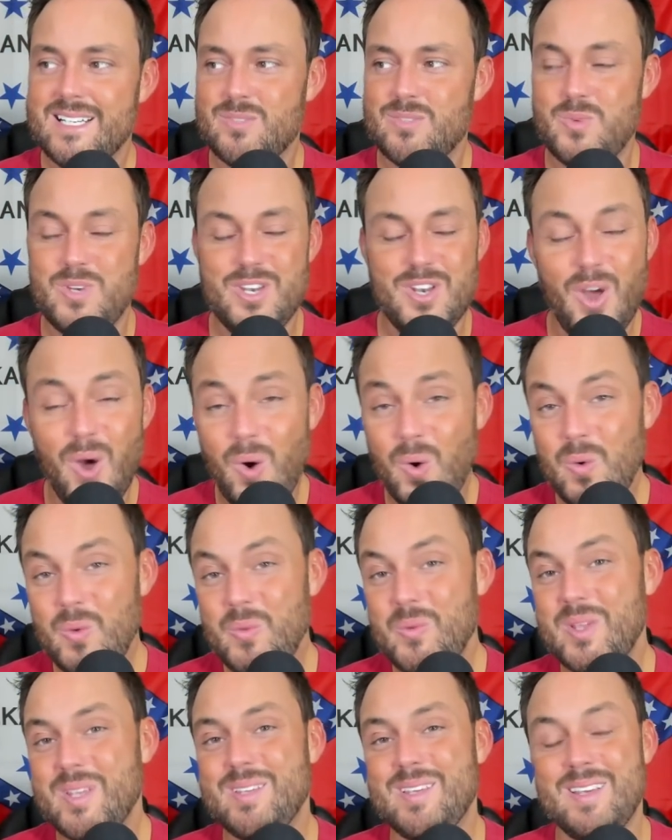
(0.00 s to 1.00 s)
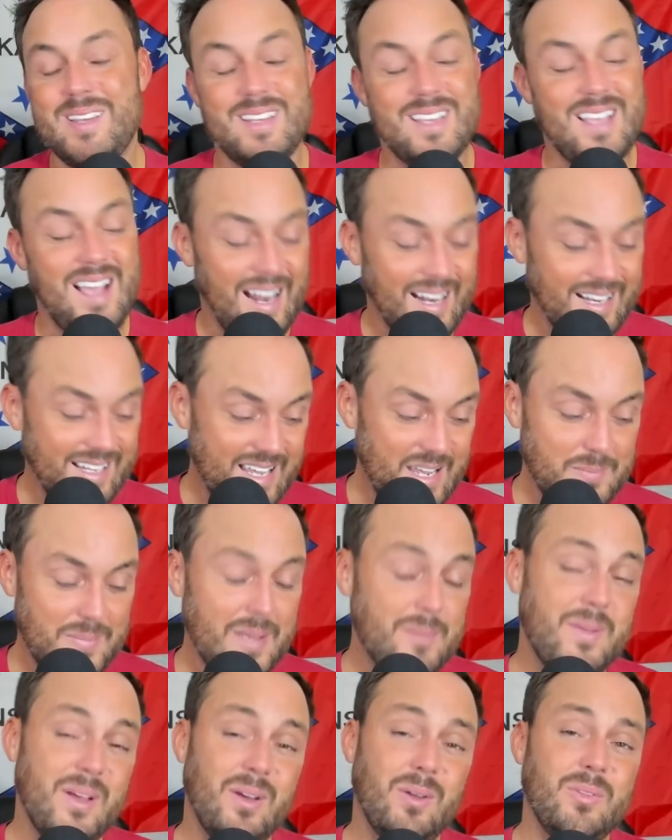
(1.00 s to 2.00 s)
We know you got to keep
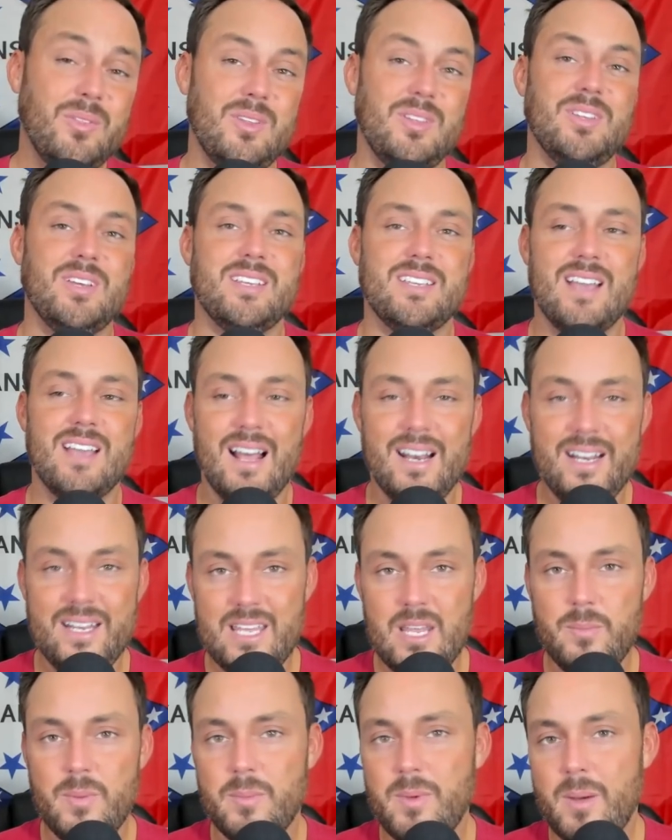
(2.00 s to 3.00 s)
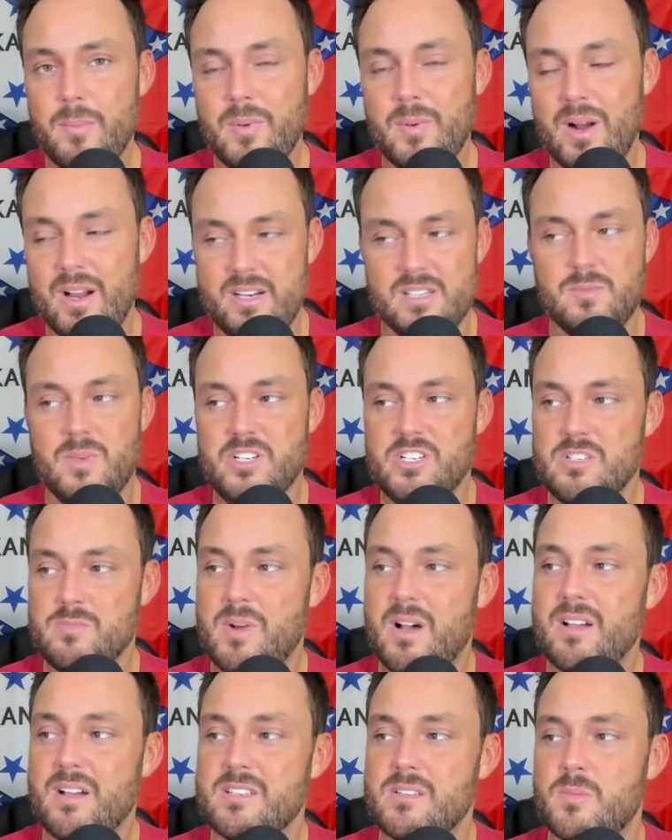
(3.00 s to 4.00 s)
him healthy. You got to keep him upright as much as
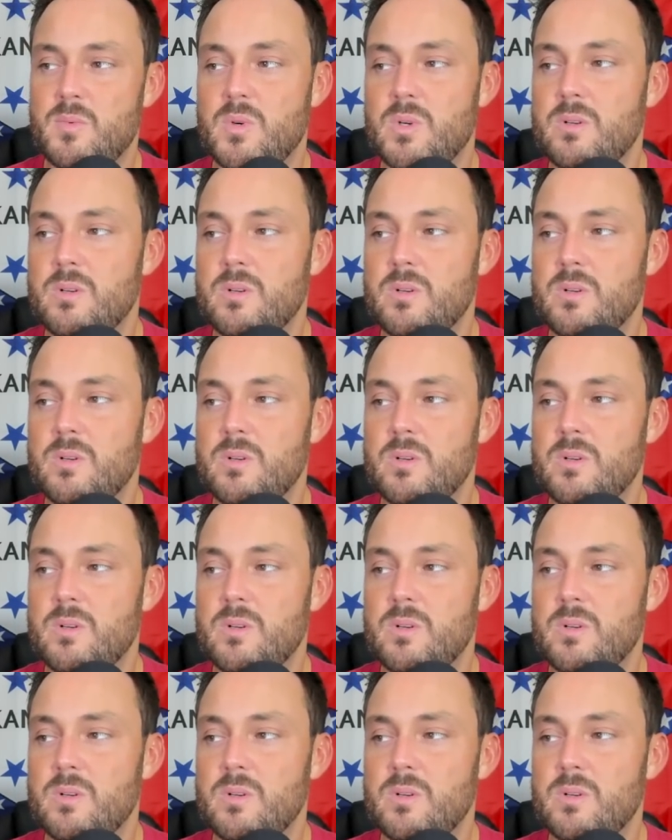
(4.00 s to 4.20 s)
possible.